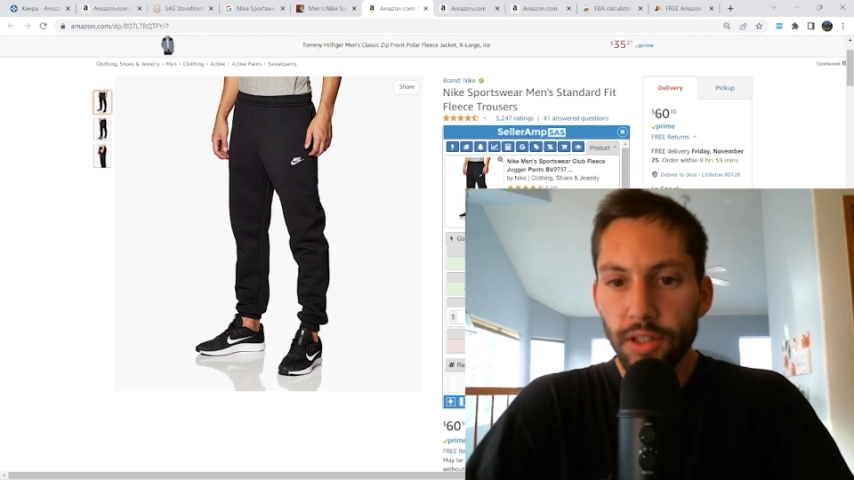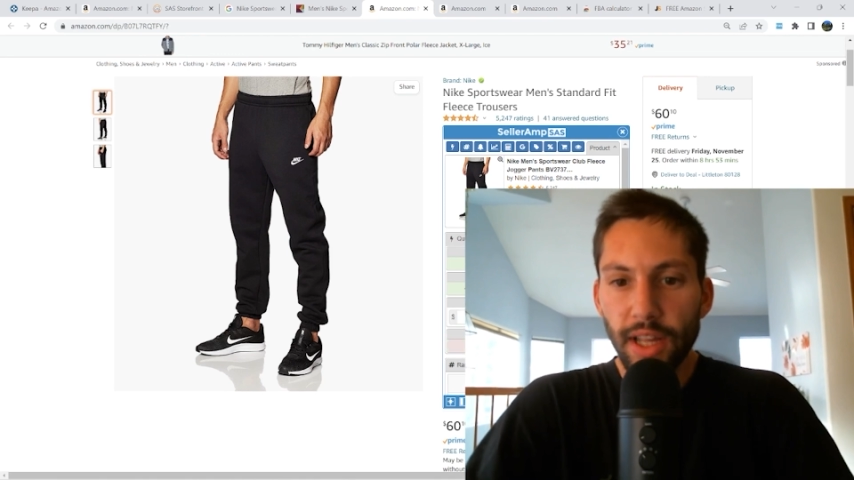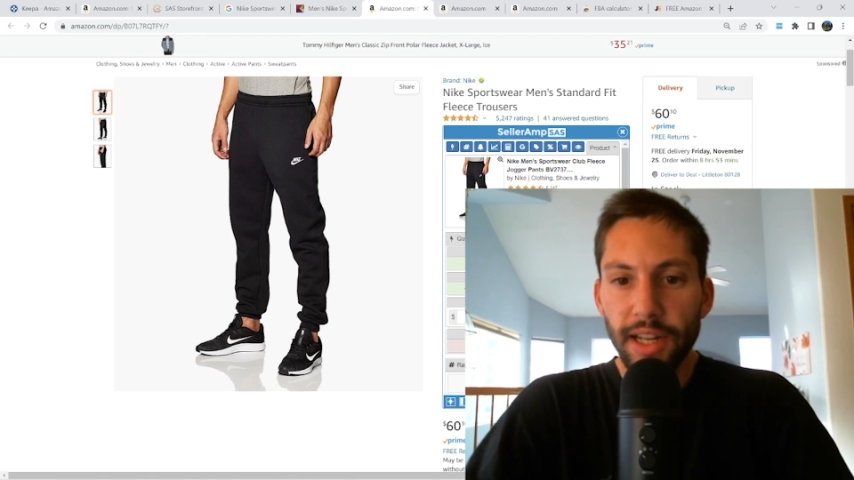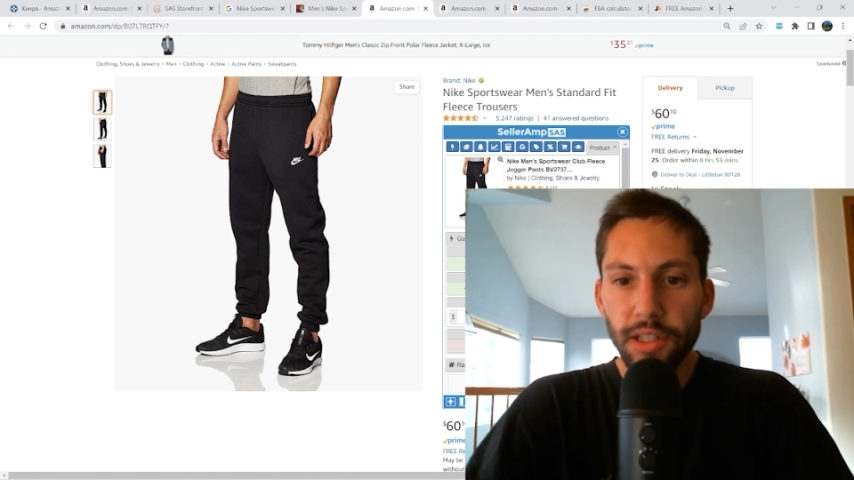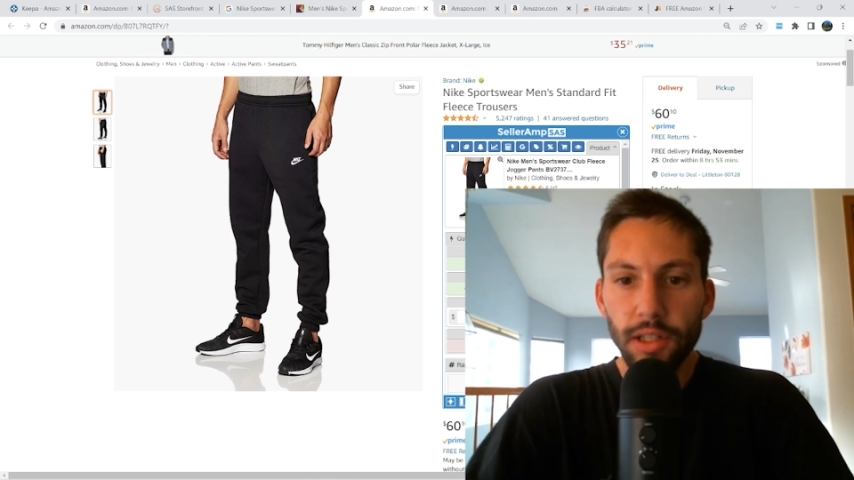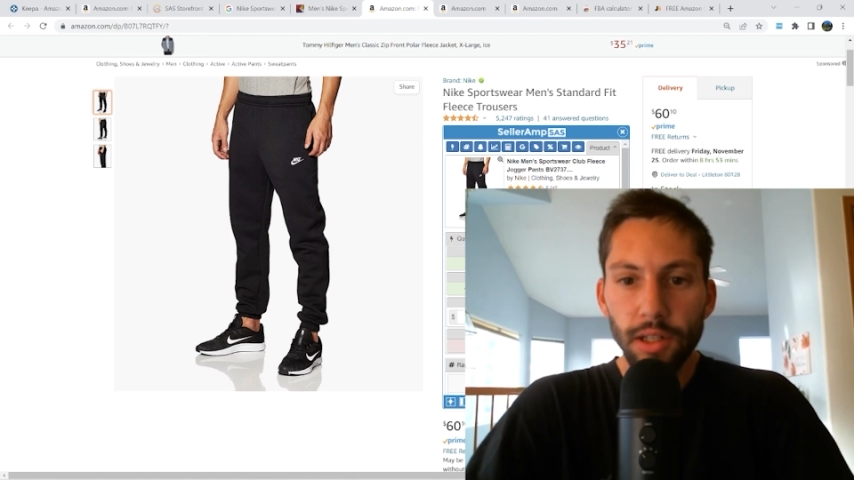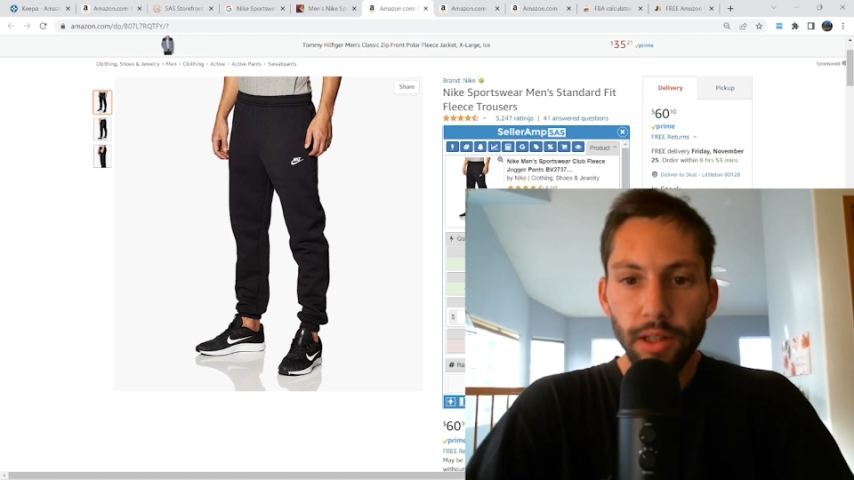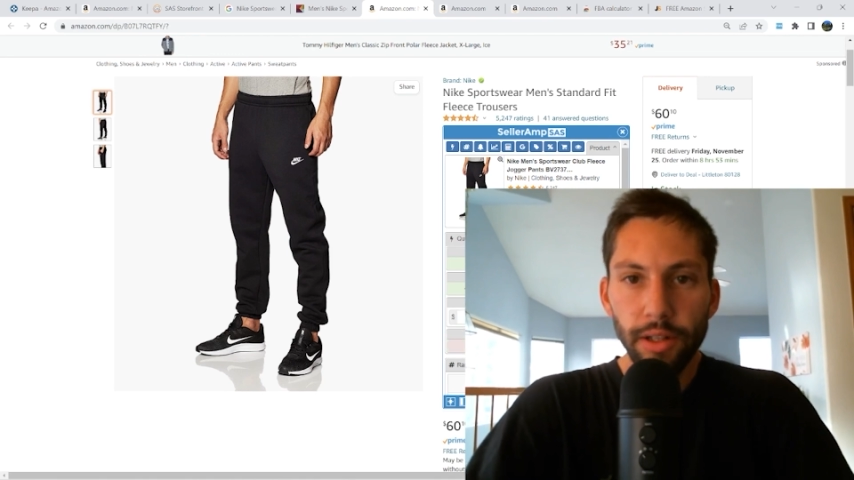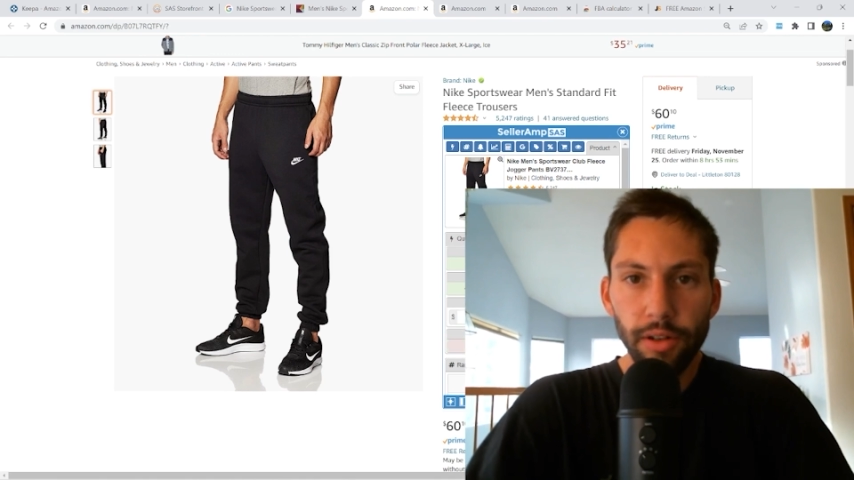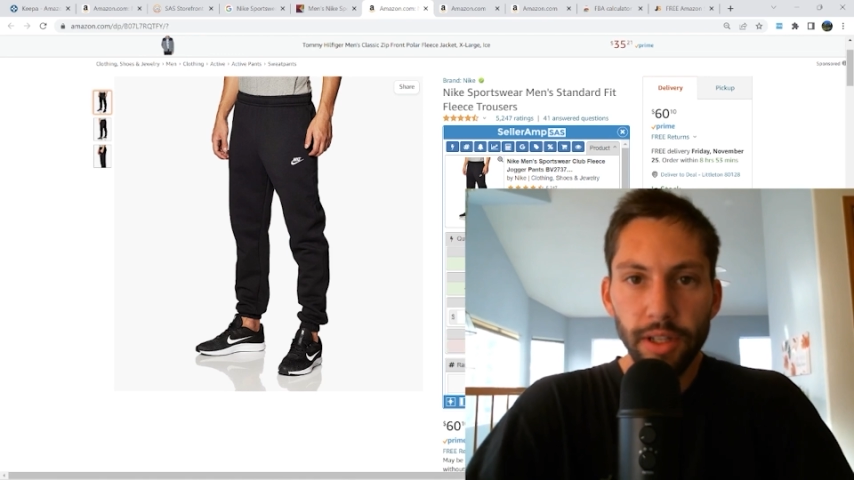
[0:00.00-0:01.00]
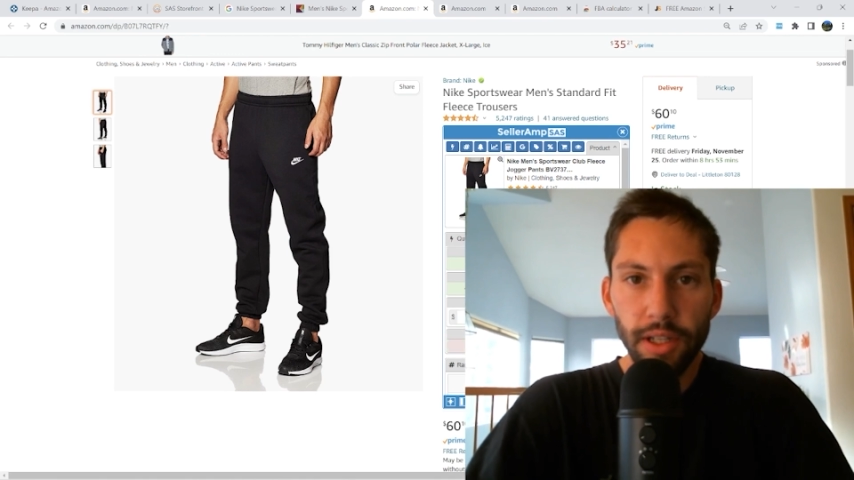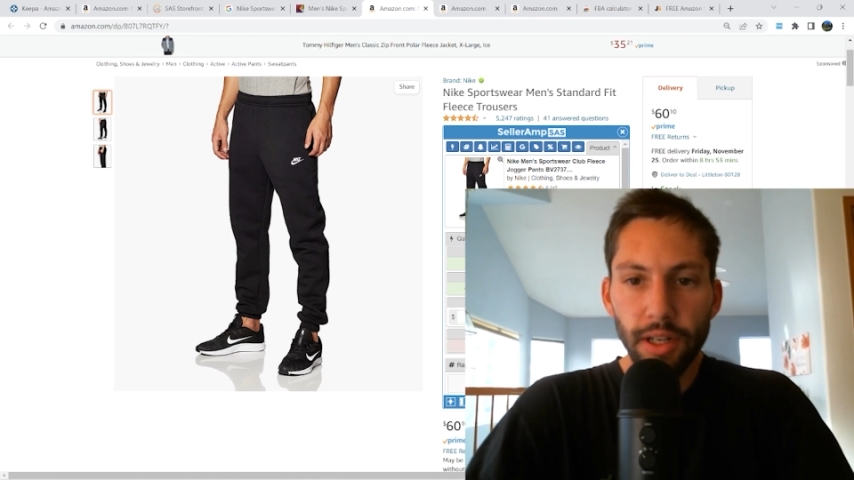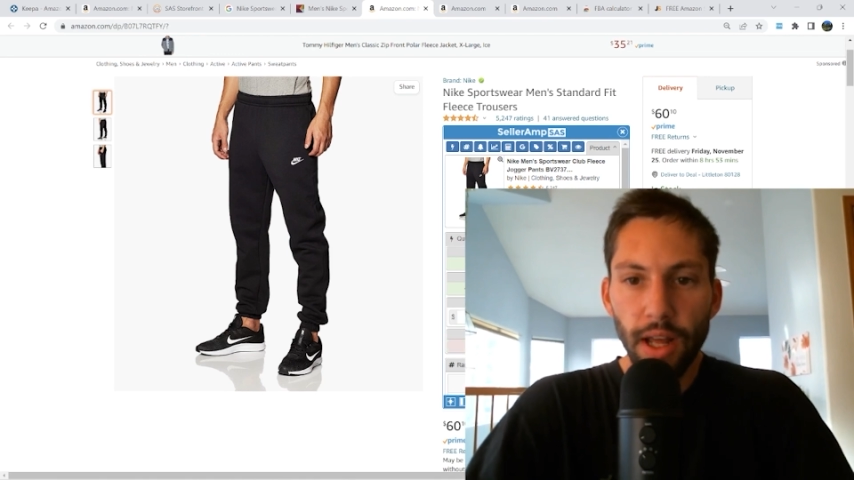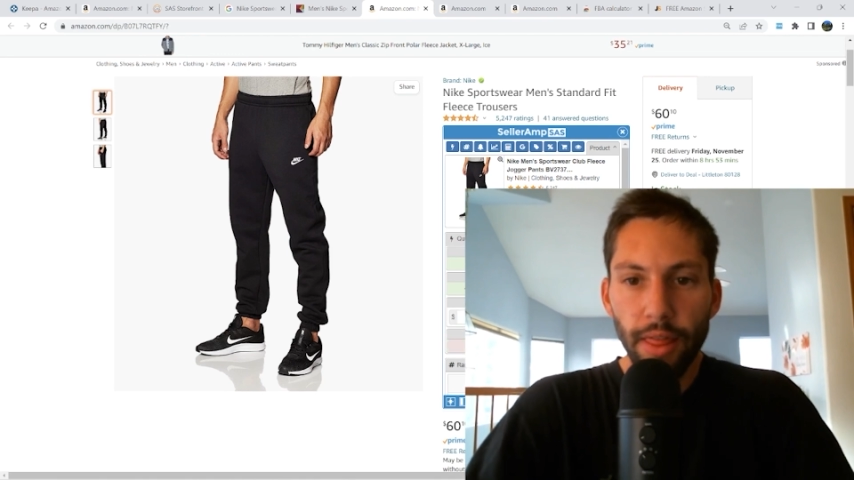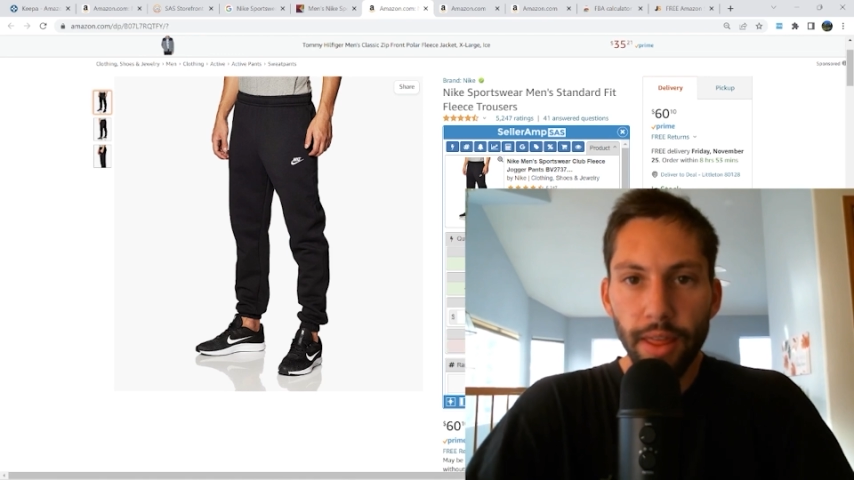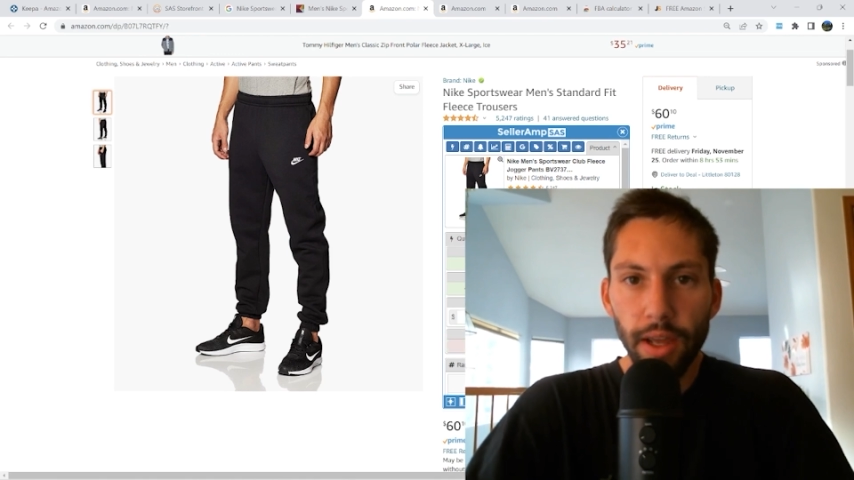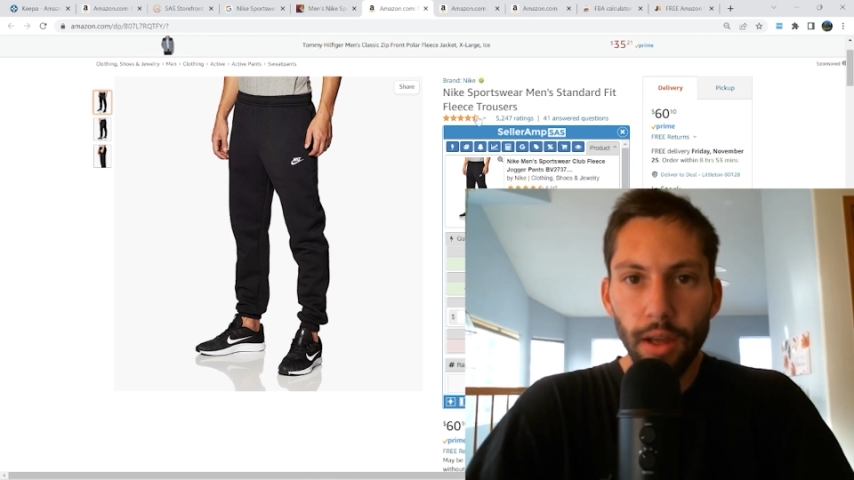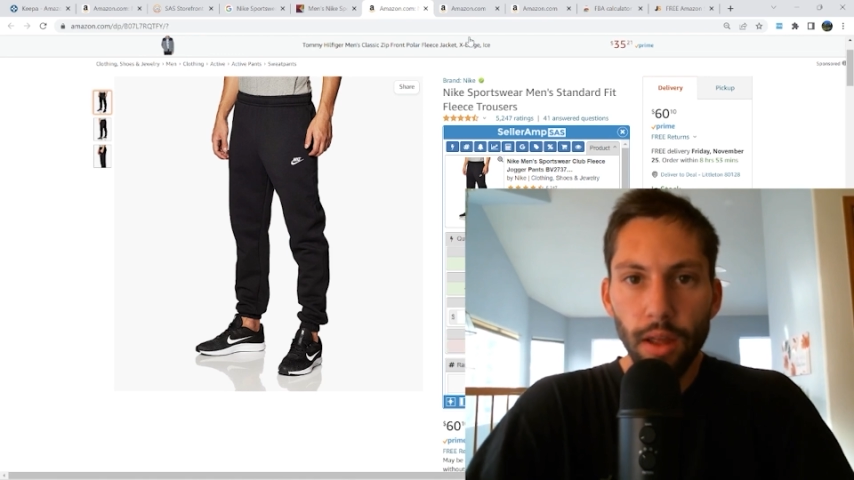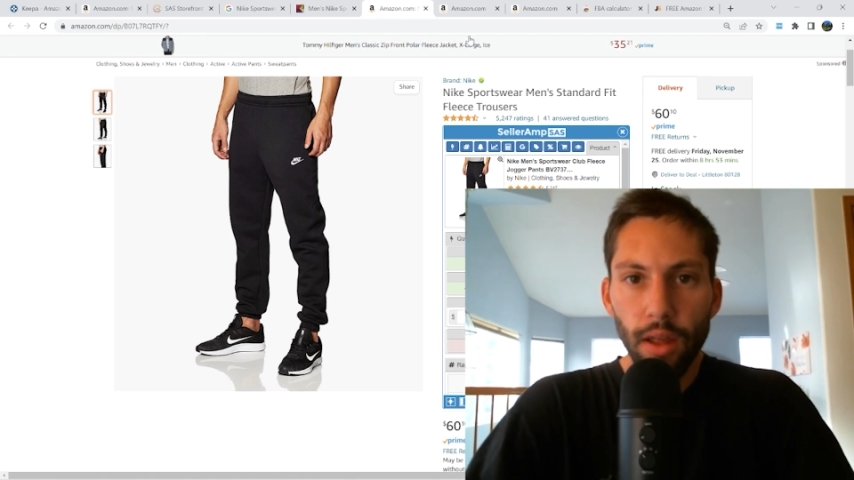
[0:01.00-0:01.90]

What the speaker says: that's literally nothing.